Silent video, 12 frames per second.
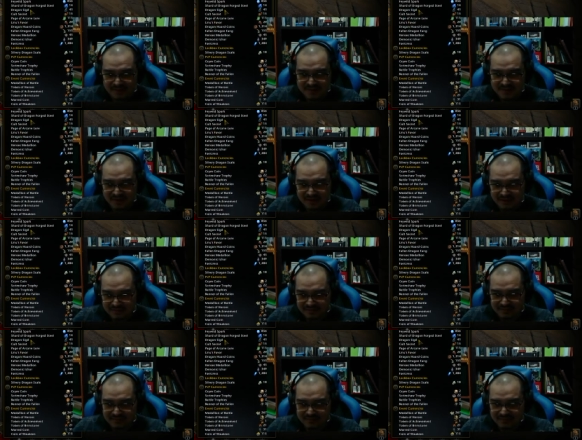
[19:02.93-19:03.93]
that's like
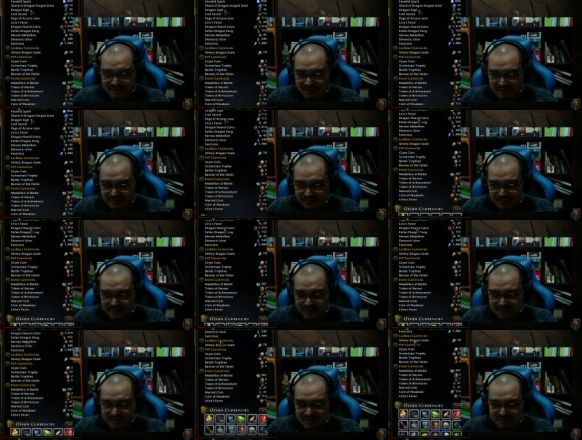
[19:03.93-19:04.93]
done for the
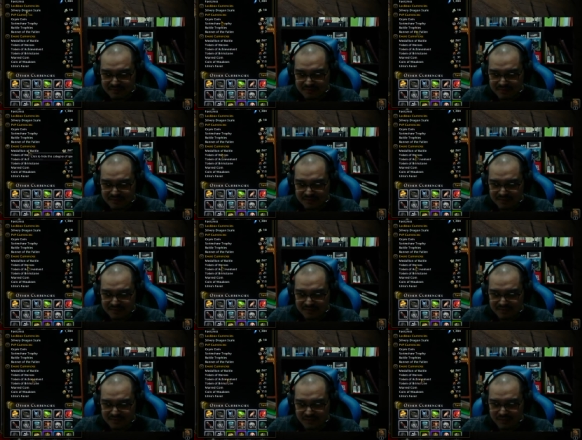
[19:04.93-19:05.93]
extra brimstones.
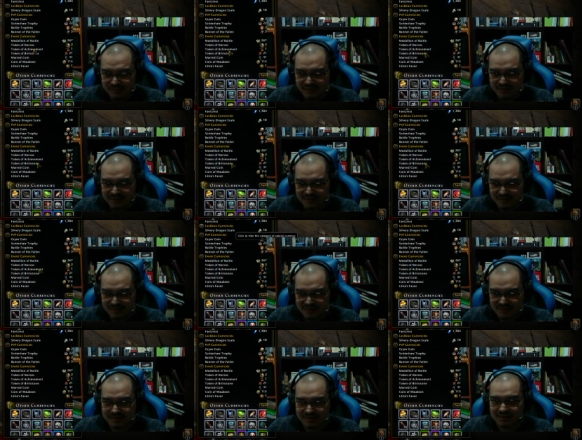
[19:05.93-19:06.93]
21 is
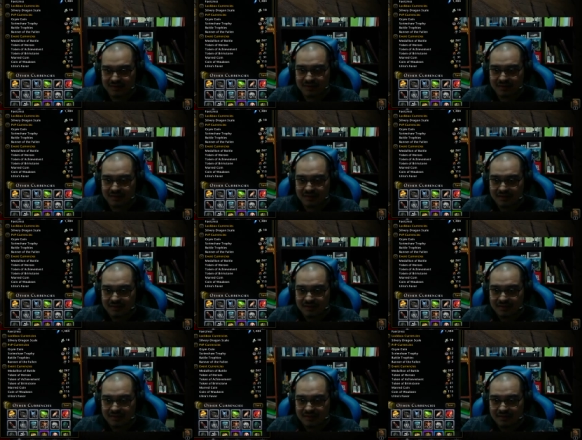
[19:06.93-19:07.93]
basically,
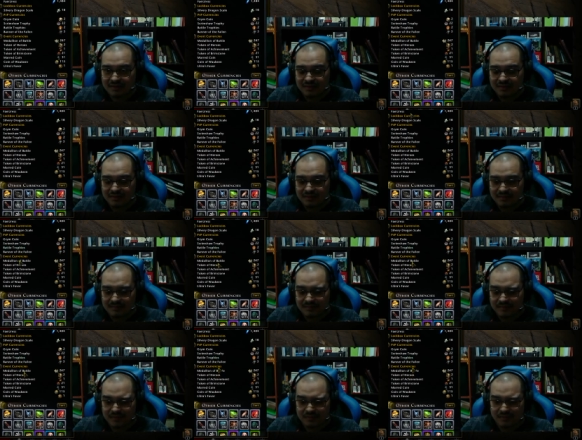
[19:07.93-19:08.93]
um,
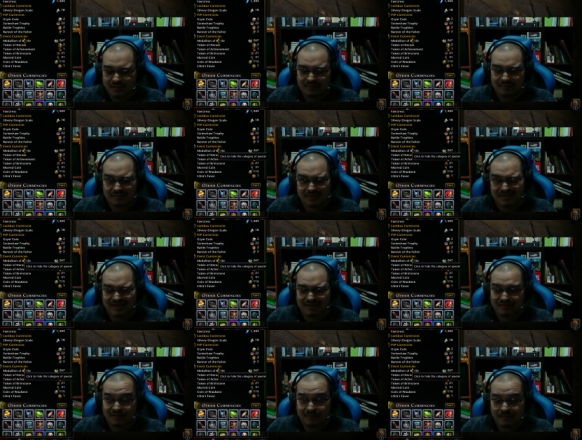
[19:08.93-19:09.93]
well,
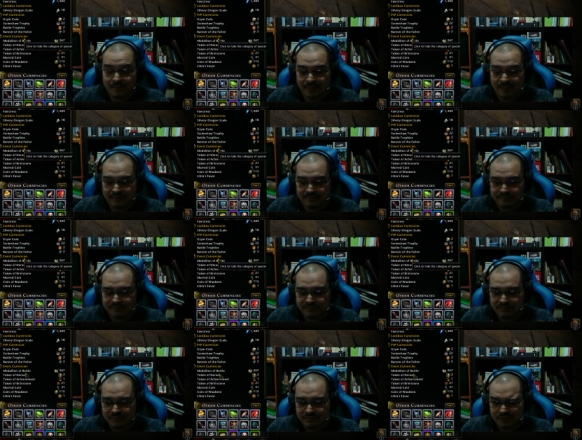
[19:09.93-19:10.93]
7.
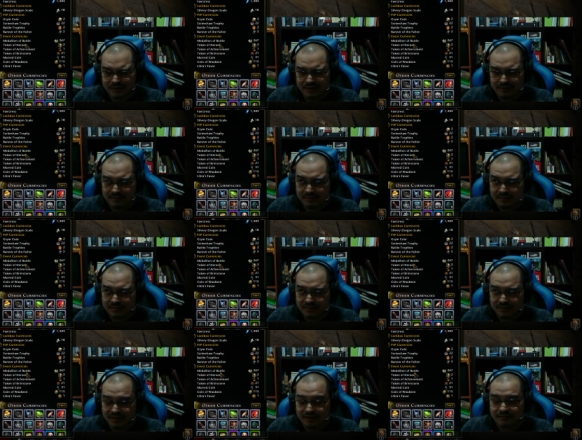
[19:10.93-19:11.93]
14?
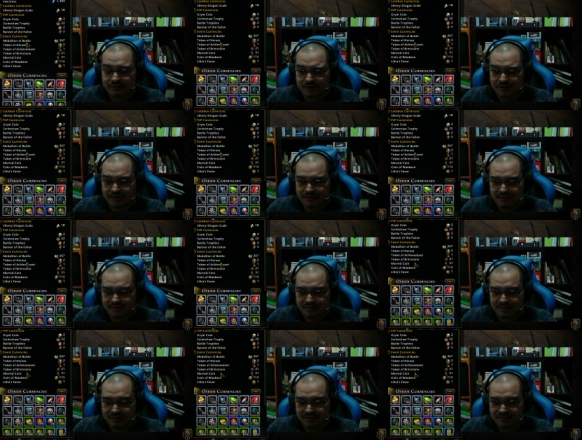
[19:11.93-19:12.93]
Yeah, 14.
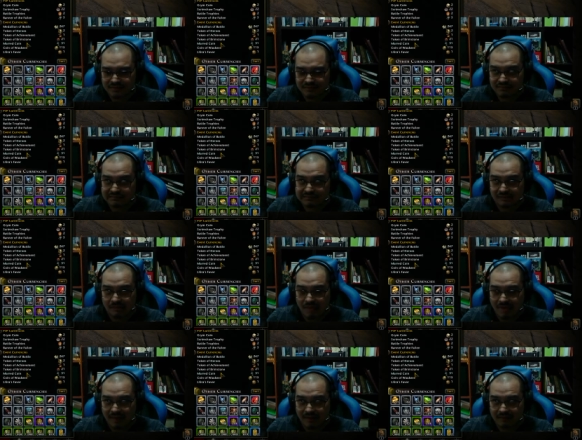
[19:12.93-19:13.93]

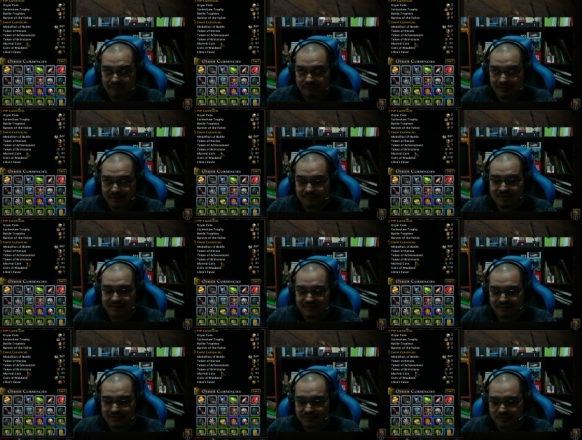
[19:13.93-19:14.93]
Extra, 14 plus
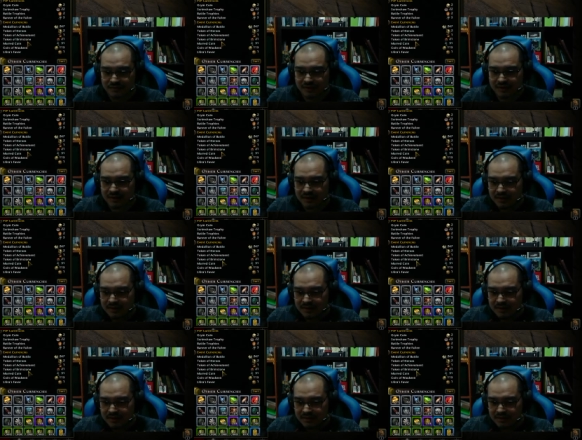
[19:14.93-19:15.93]
7 is 21.
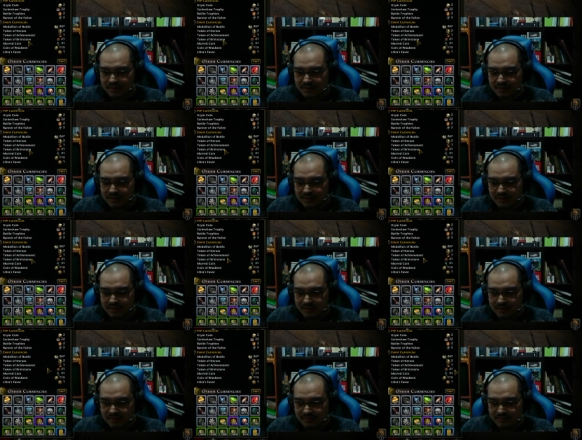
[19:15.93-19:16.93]

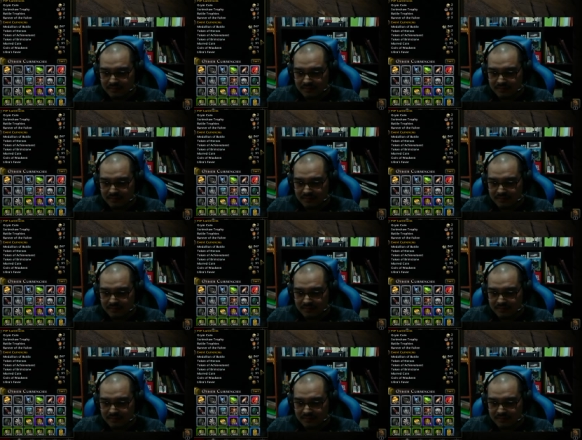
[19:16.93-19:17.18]
Um,